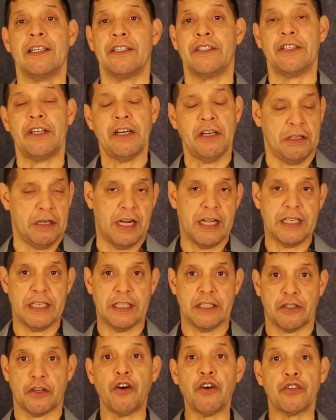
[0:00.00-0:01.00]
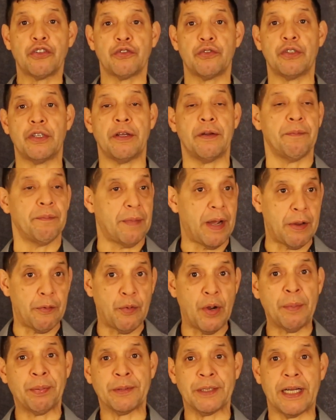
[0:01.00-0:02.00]
No, I just go to the, my
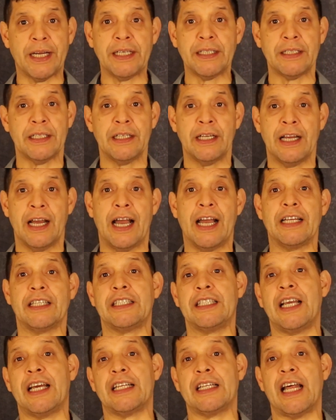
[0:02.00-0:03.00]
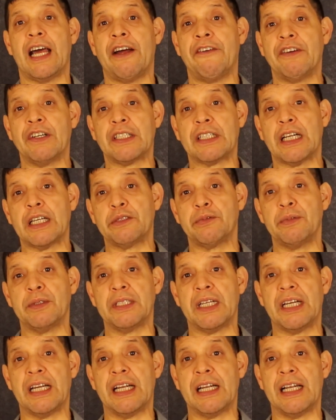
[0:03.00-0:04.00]
website, I see an advertisement
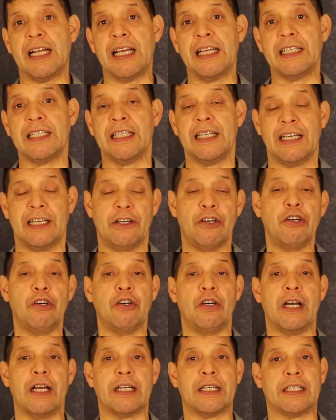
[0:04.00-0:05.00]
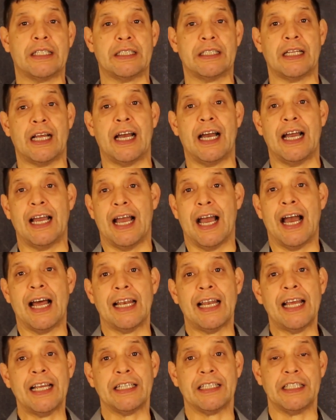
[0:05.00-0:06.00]
that I like, oh I, I,
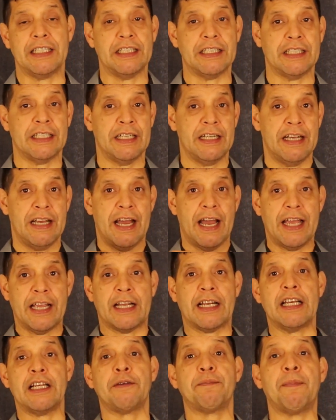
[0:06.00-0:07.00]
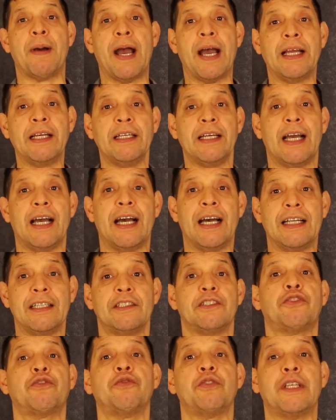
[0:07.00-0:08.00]
like this I click buy
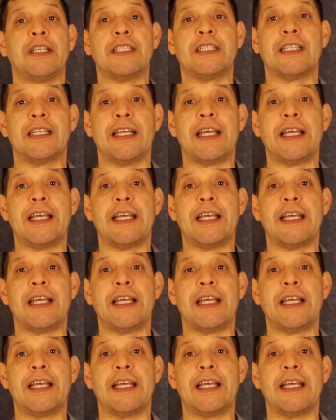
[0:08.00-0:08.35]
and two days